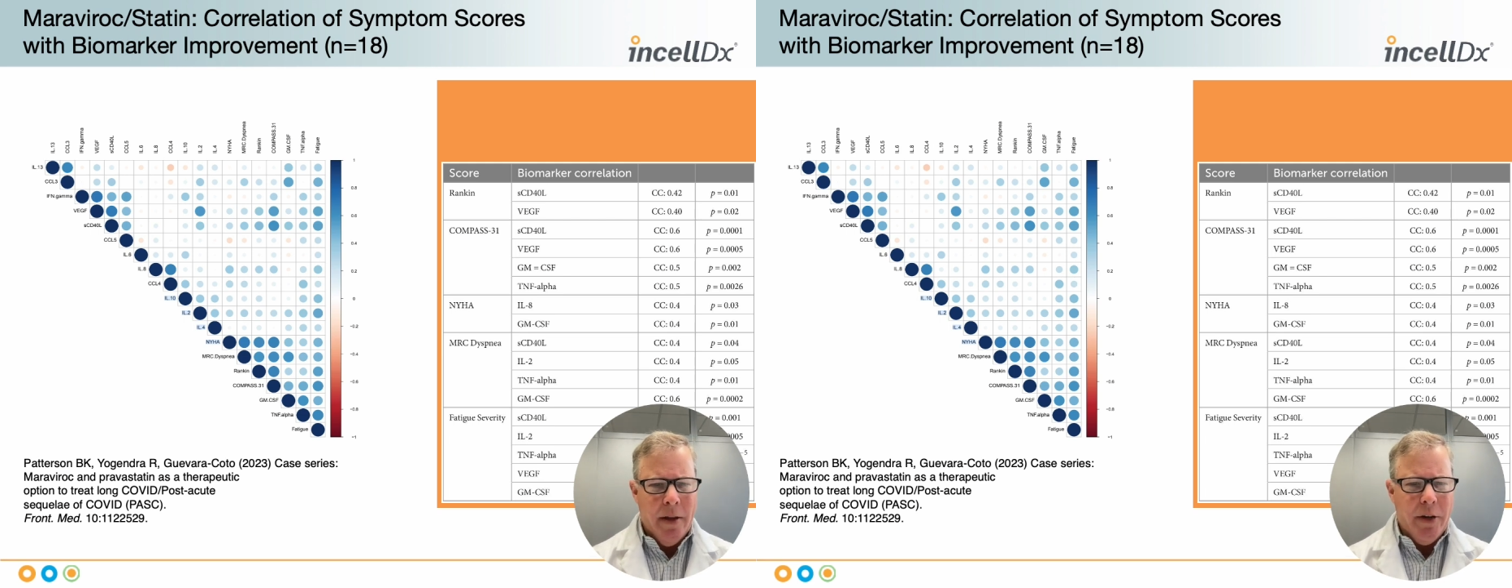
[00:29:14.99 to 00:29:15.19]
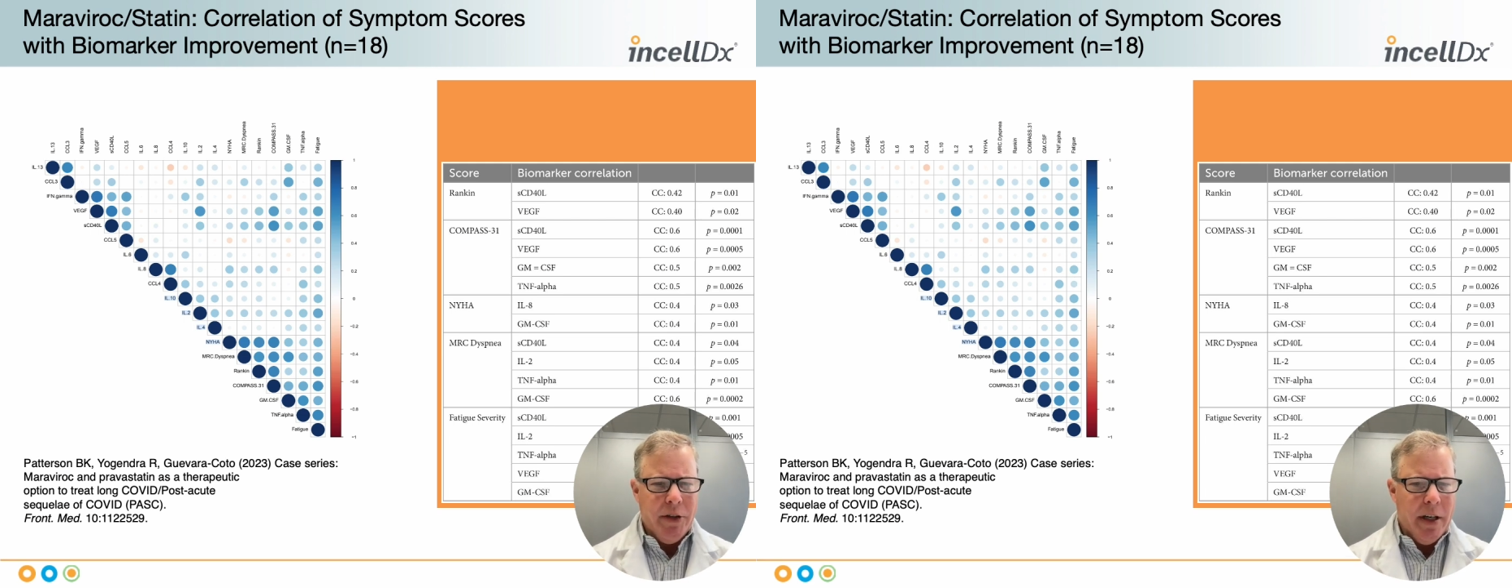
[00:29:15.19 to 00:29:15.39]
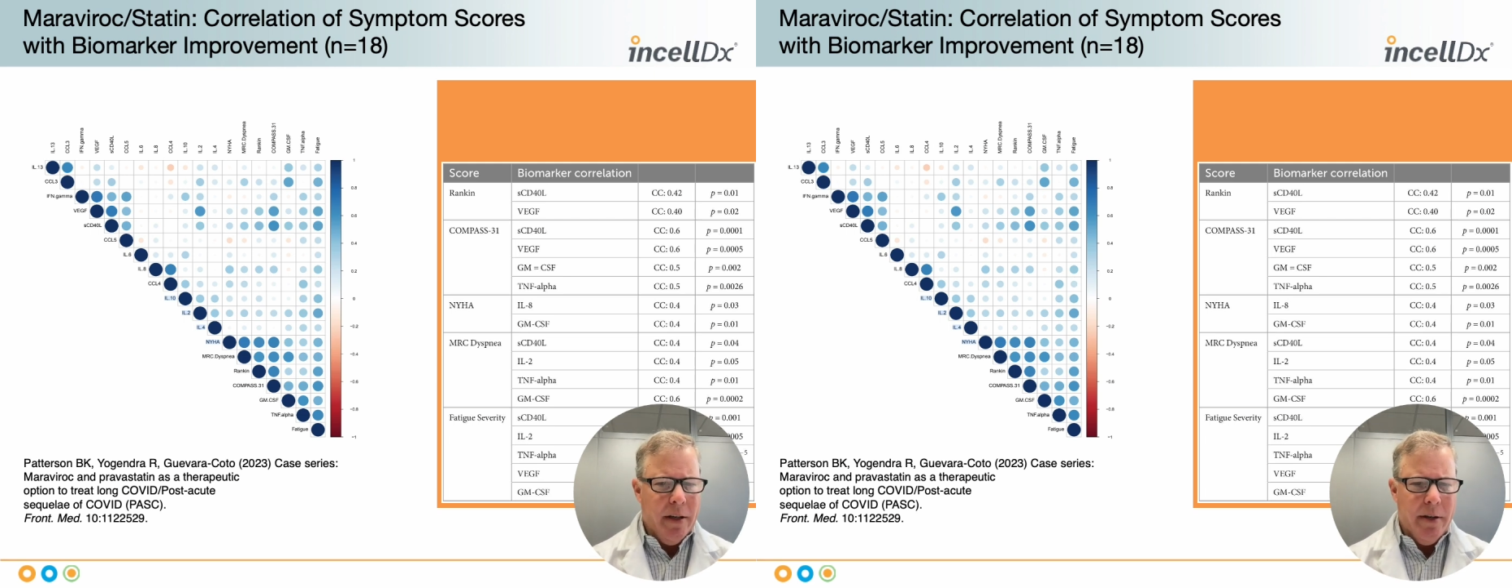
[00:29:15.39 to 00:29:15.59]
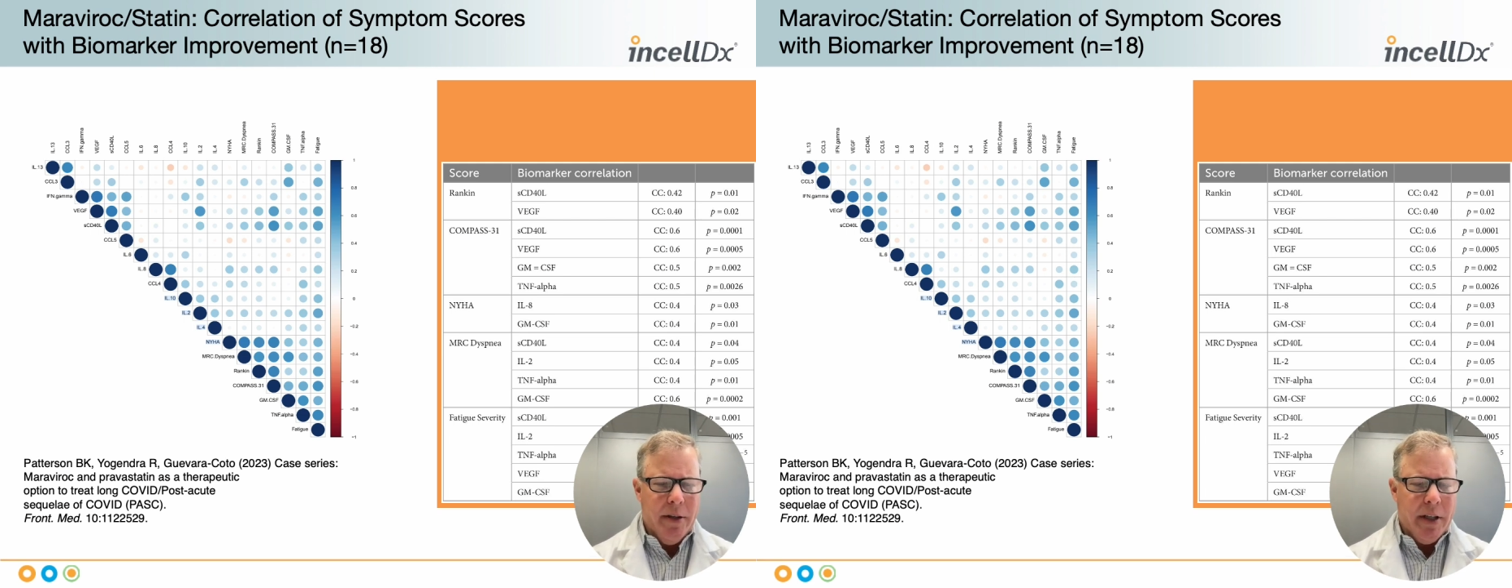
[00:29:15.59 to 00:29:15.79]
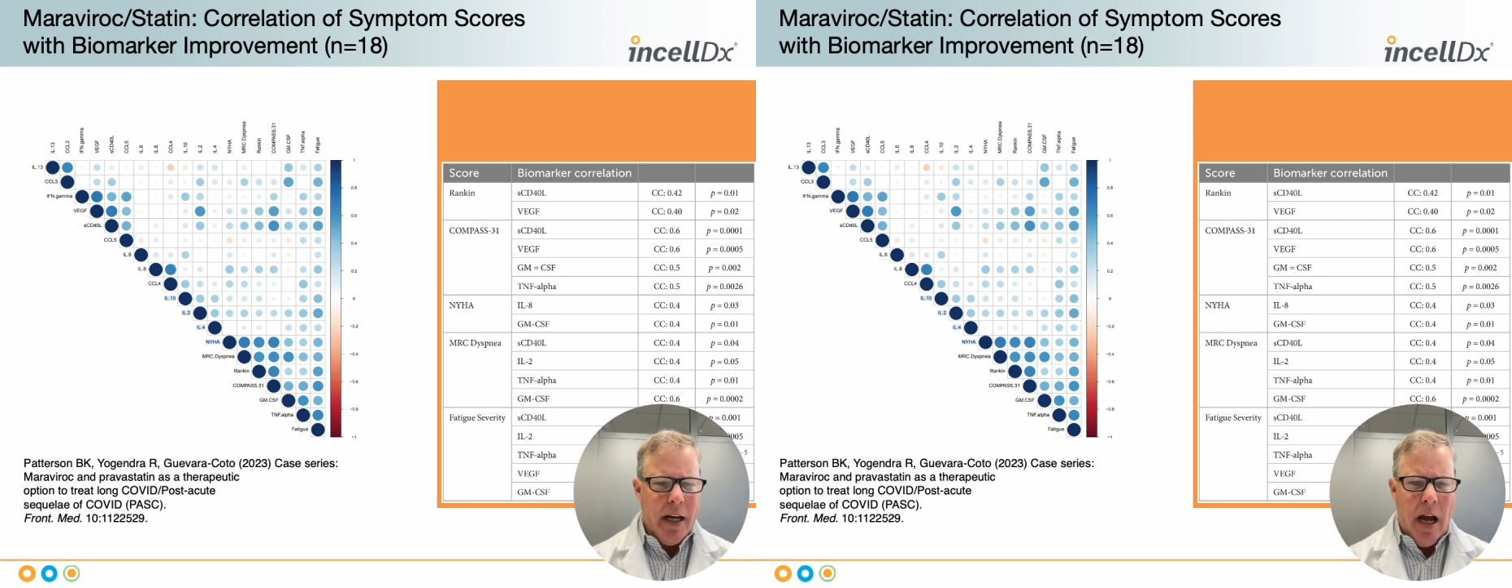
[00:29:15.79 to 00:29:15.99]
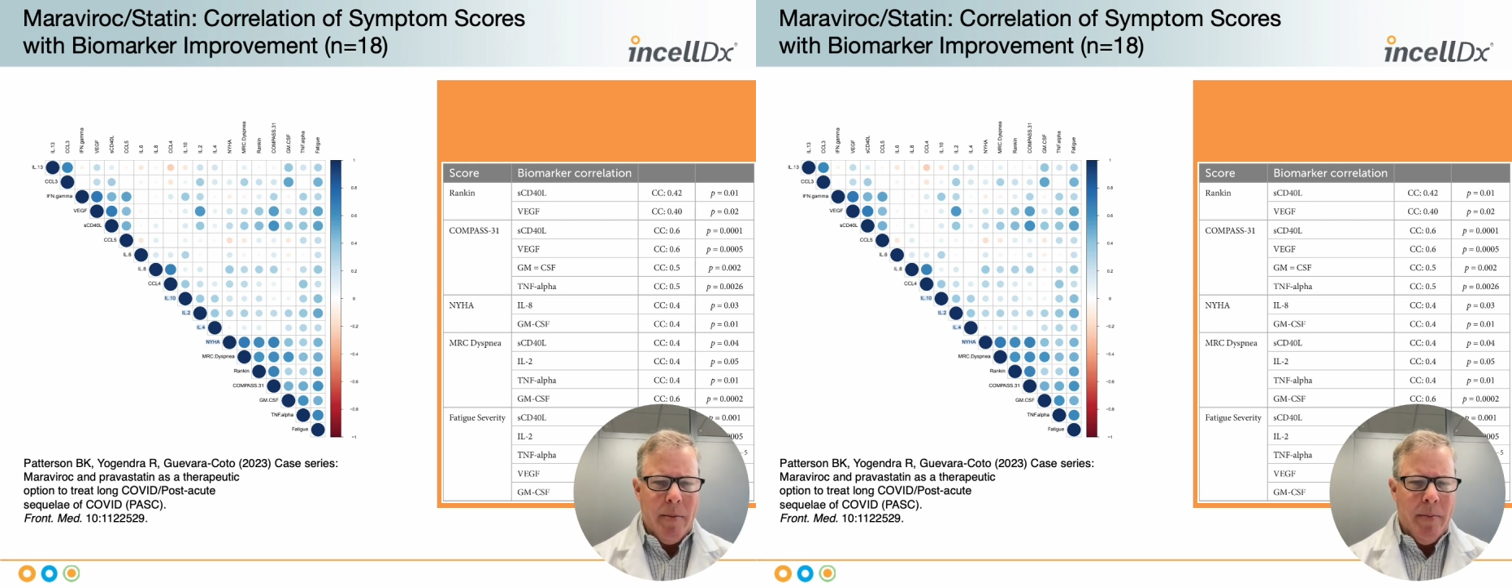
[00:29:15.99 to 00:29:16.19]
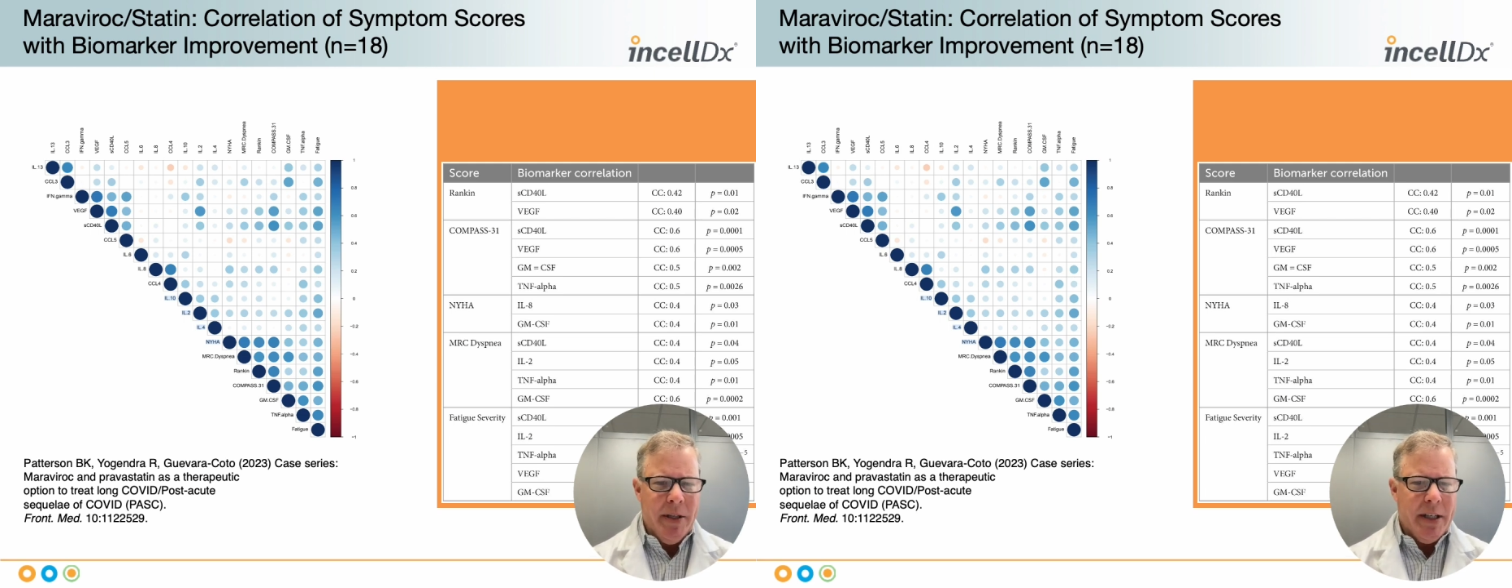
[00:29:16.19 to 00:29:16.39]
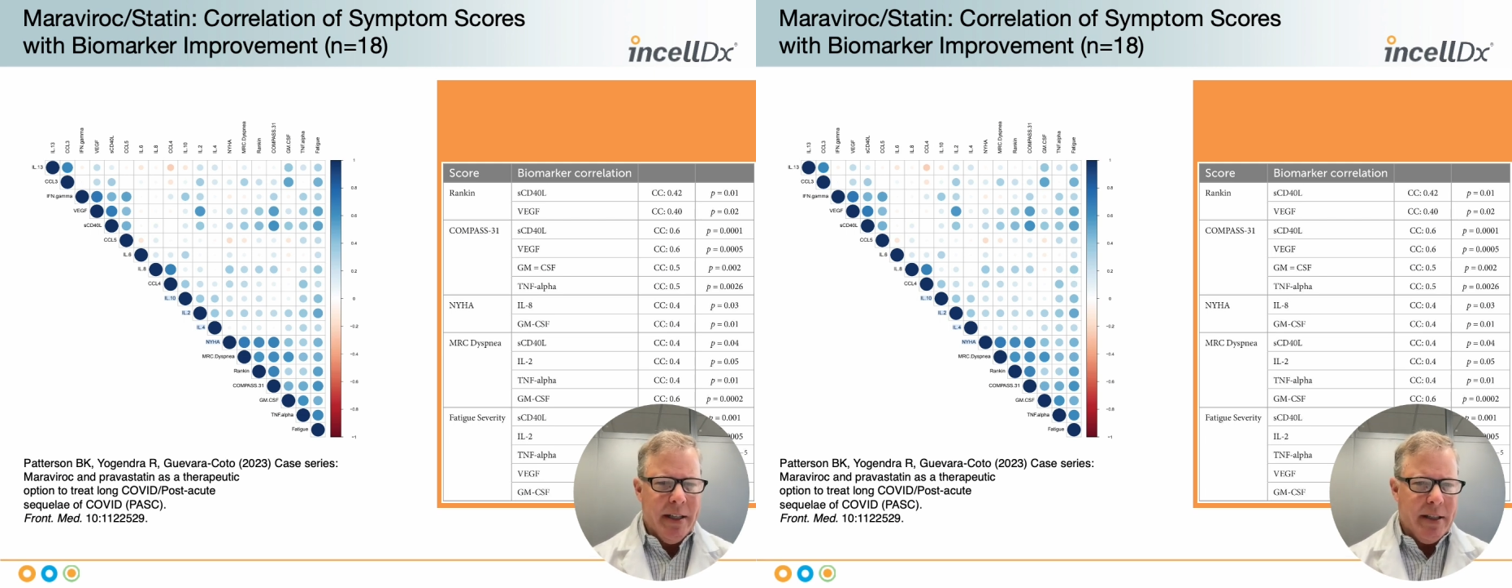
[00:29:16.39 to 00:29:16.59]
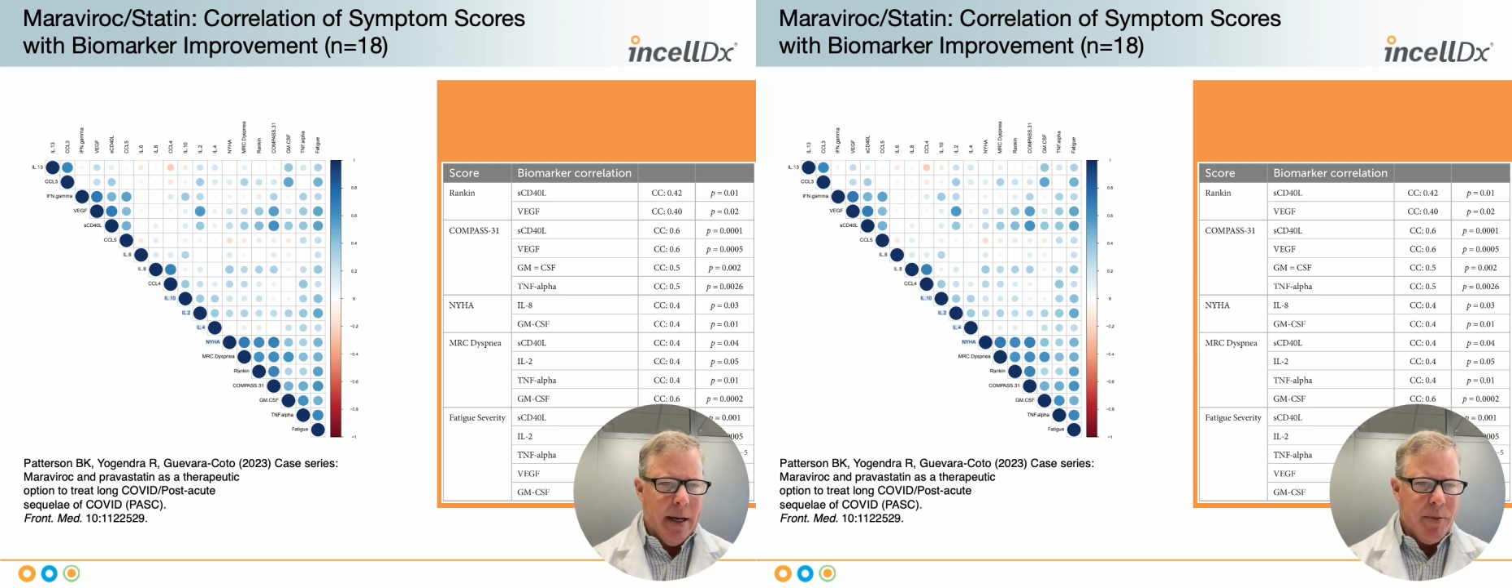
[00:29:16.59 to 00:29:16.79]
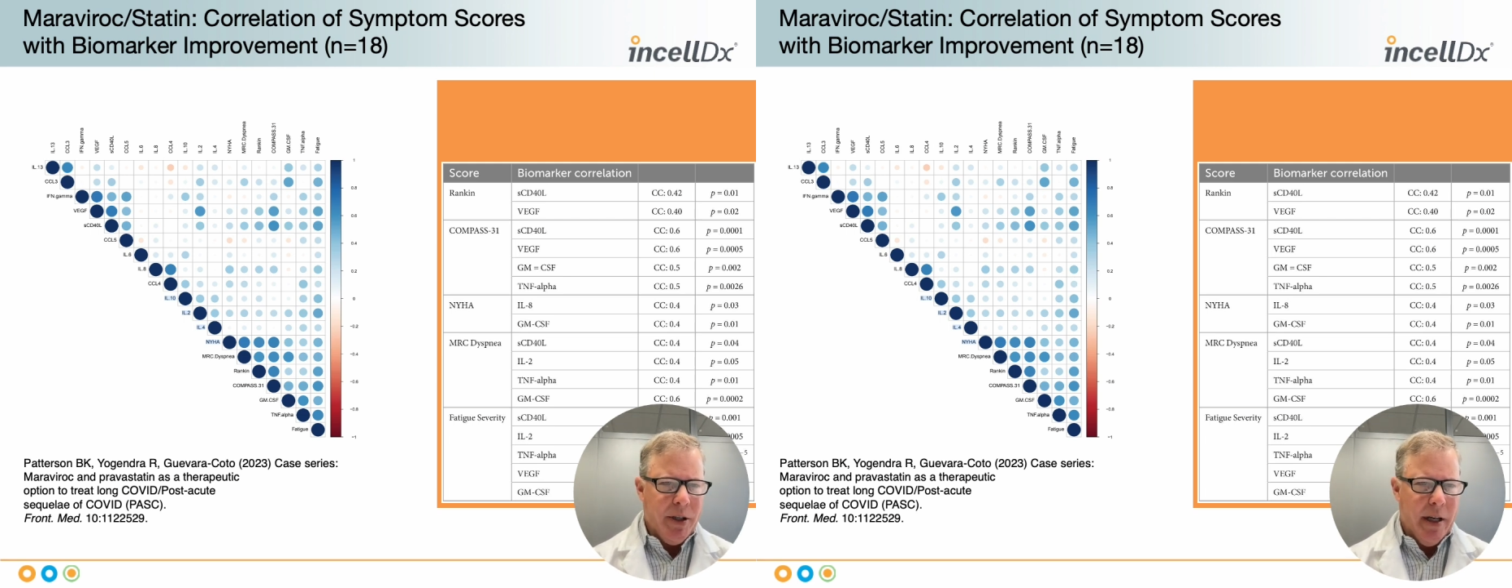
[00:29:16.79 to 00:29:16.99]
There's a common misconception